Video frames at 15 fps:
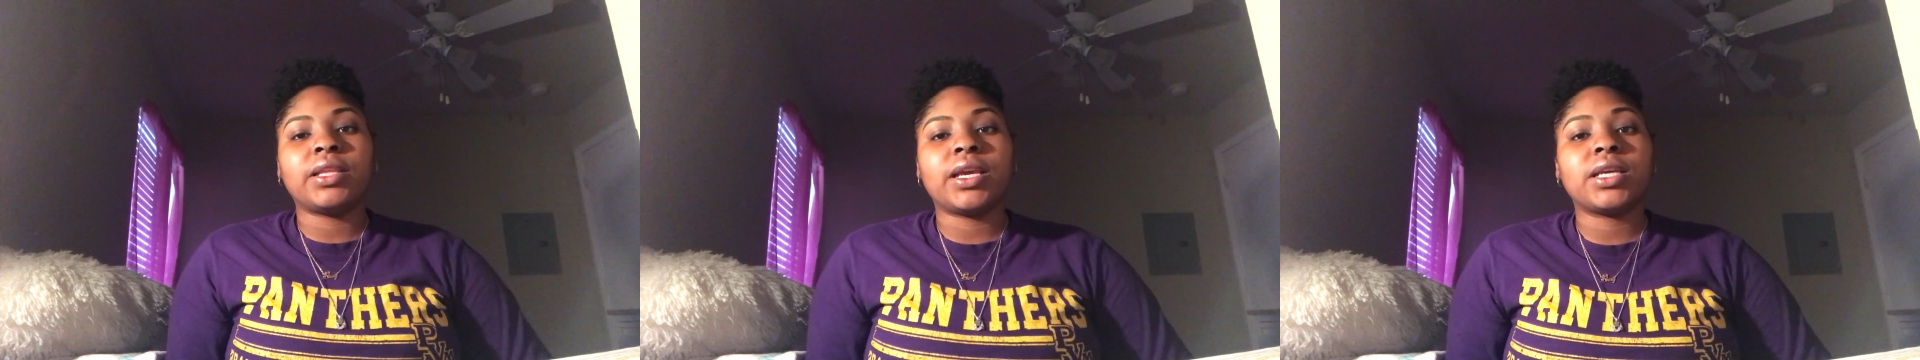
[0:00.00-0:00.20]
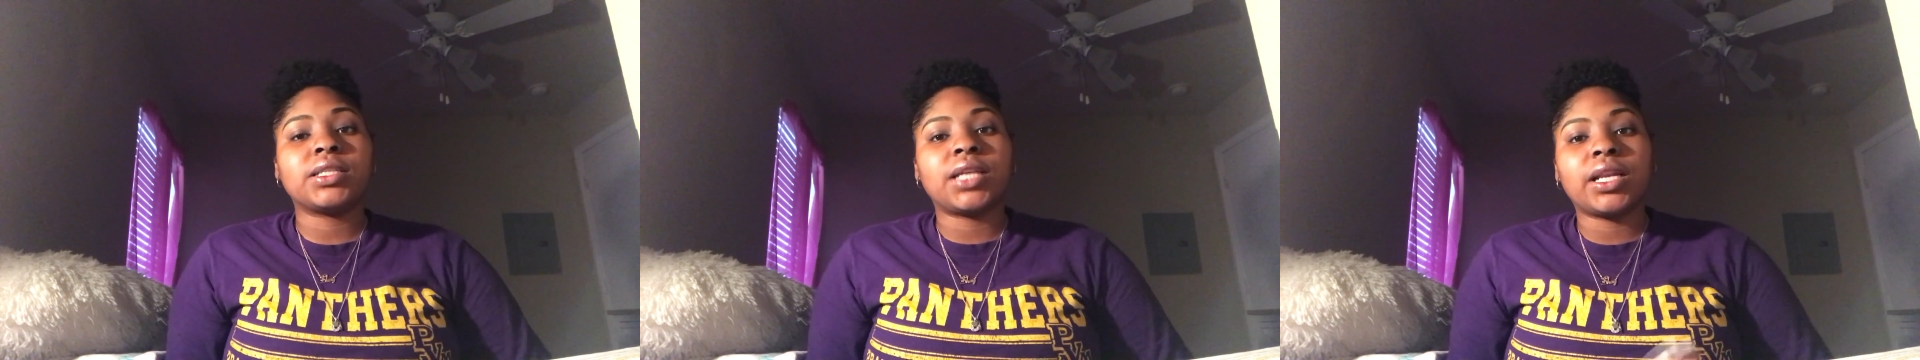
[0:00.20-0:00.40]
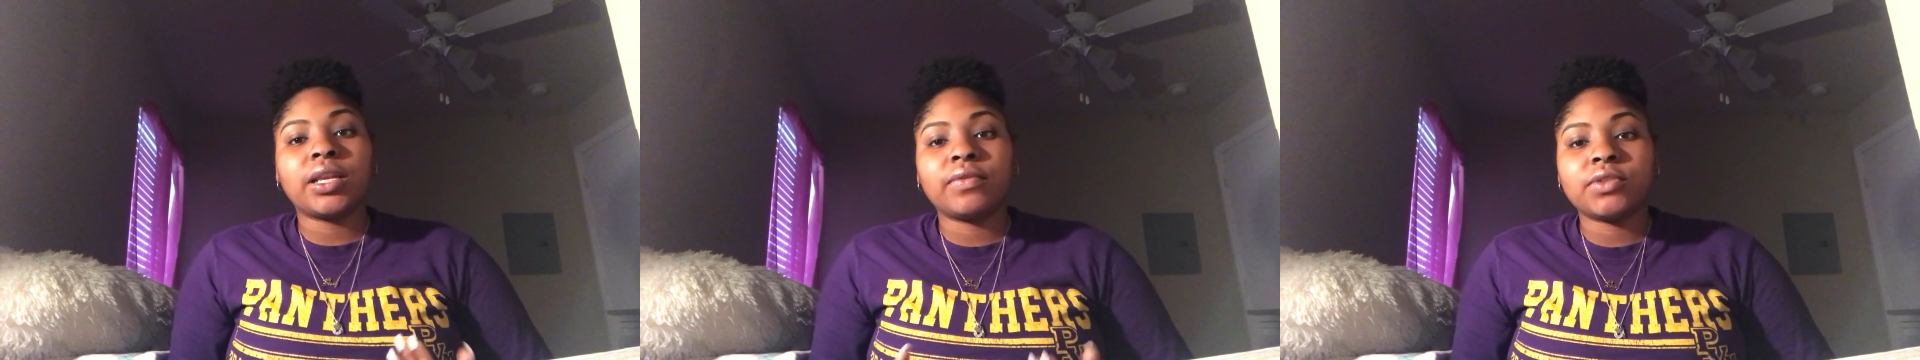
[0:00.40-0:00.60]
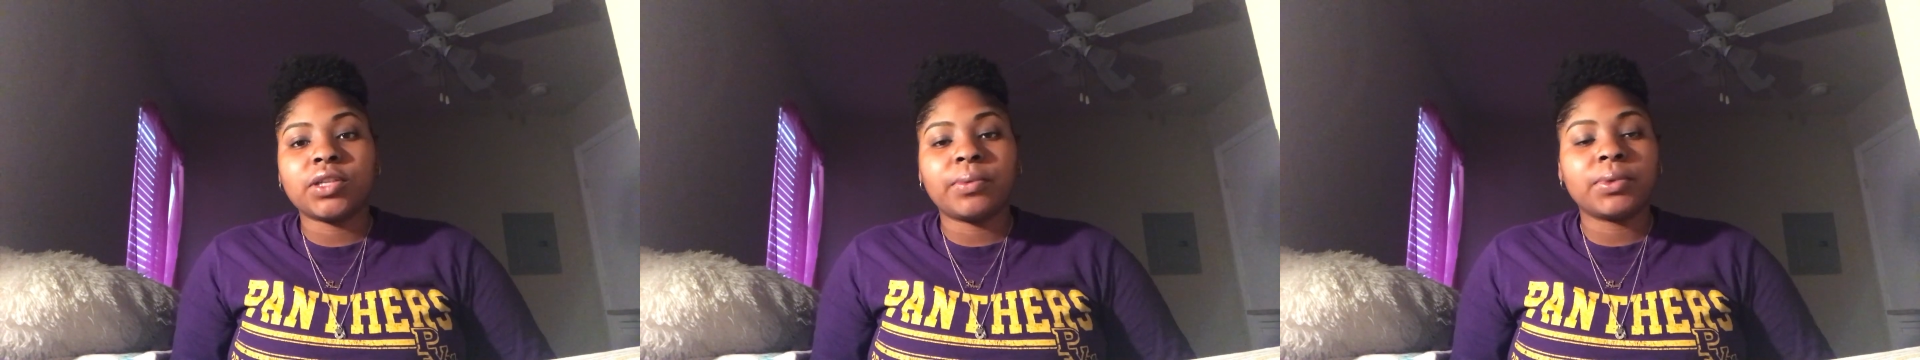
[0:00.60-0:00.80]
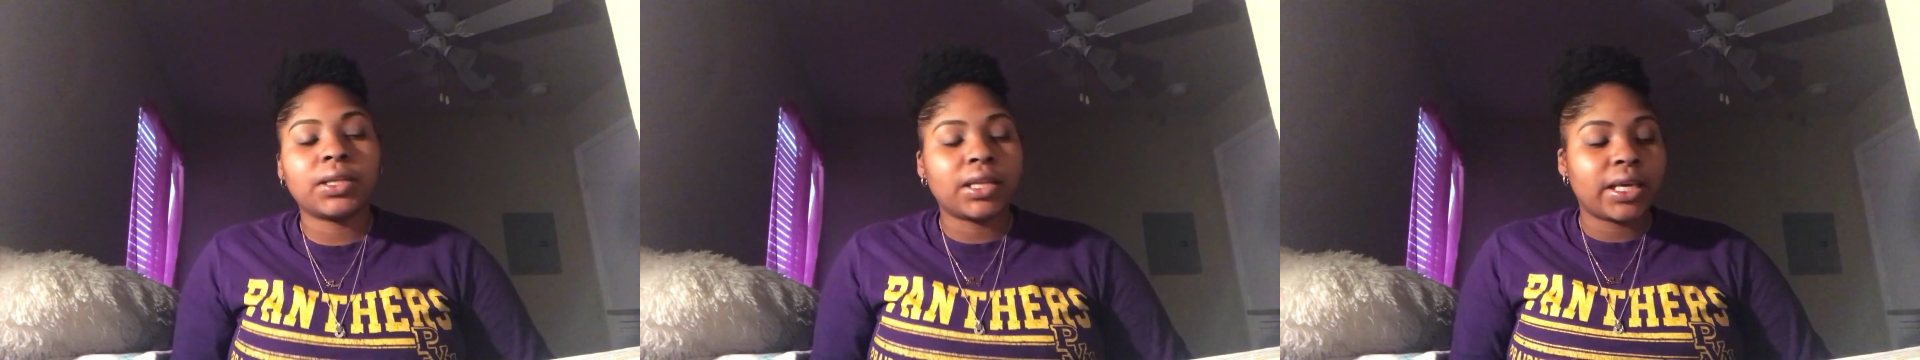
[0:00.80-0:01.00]
that because I never
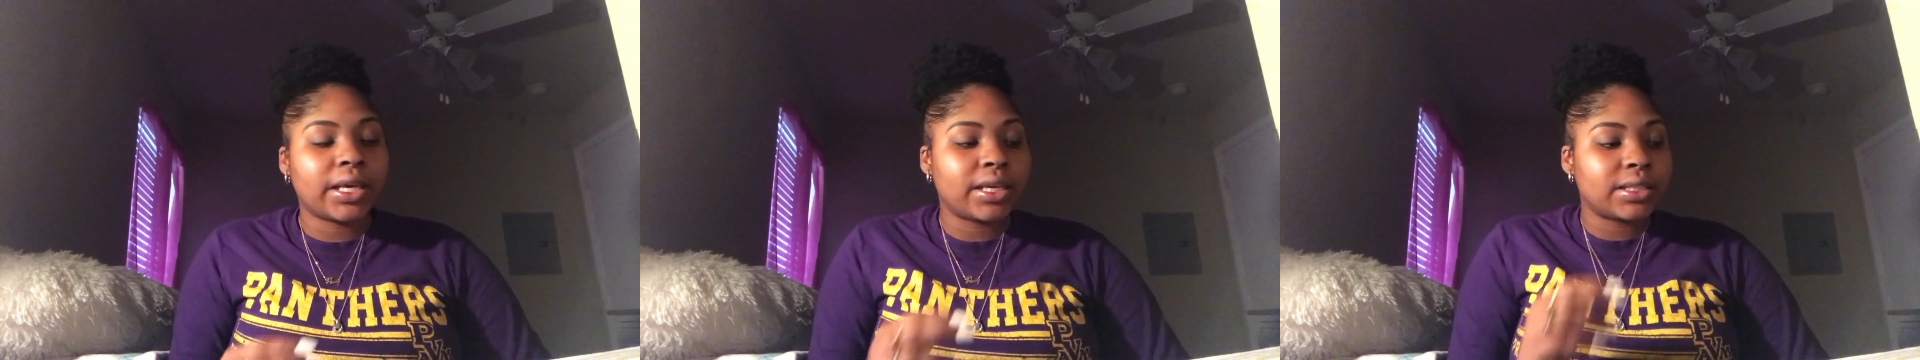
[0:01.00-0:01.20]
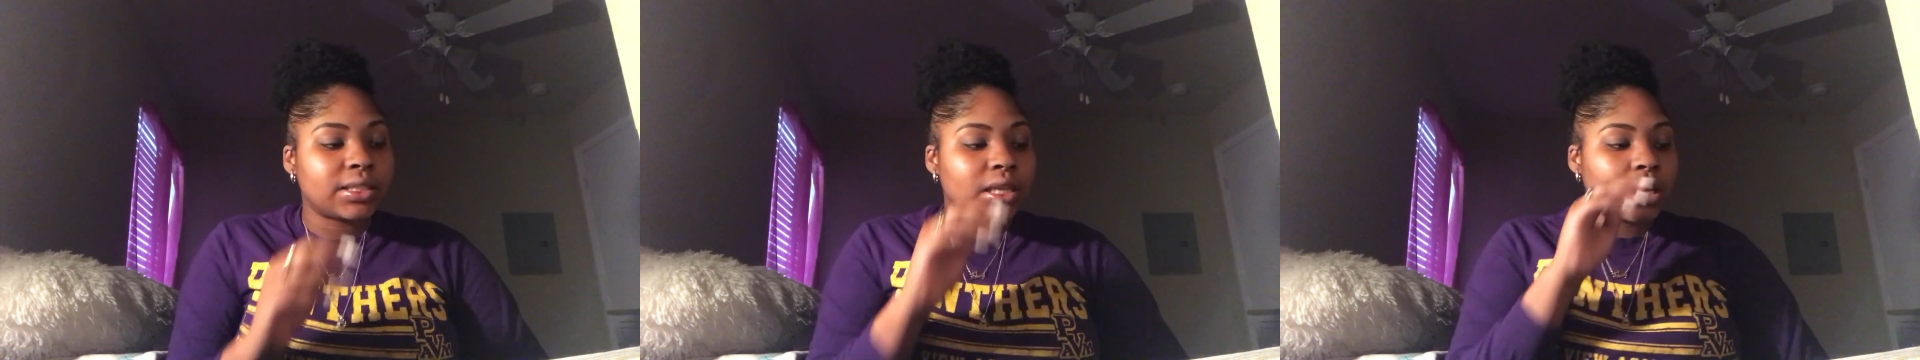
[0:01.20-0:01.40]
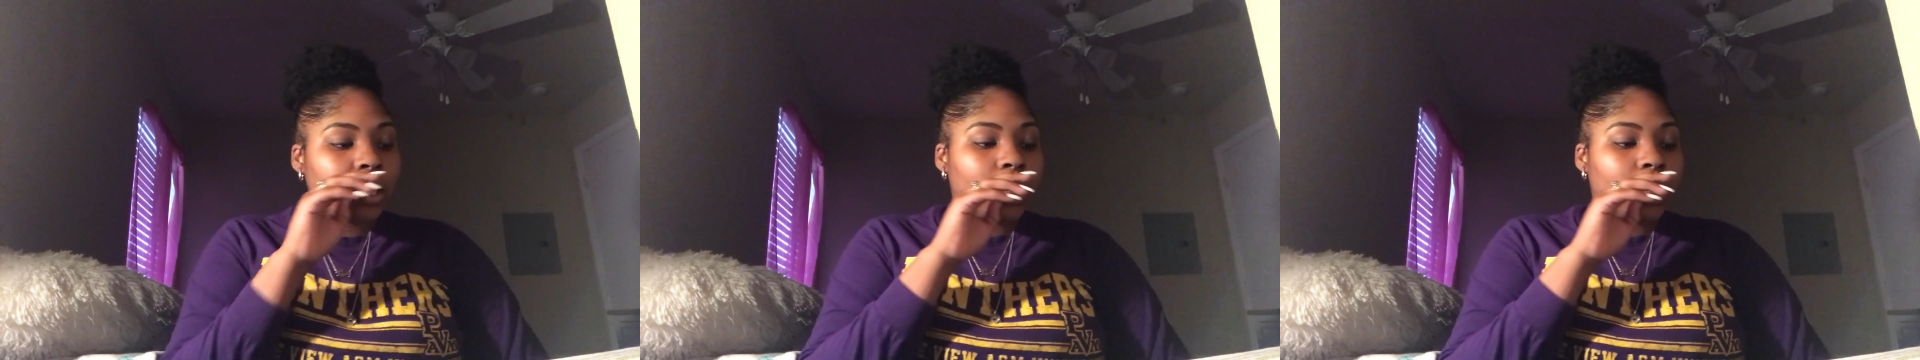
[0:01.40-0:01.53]
dropped a class.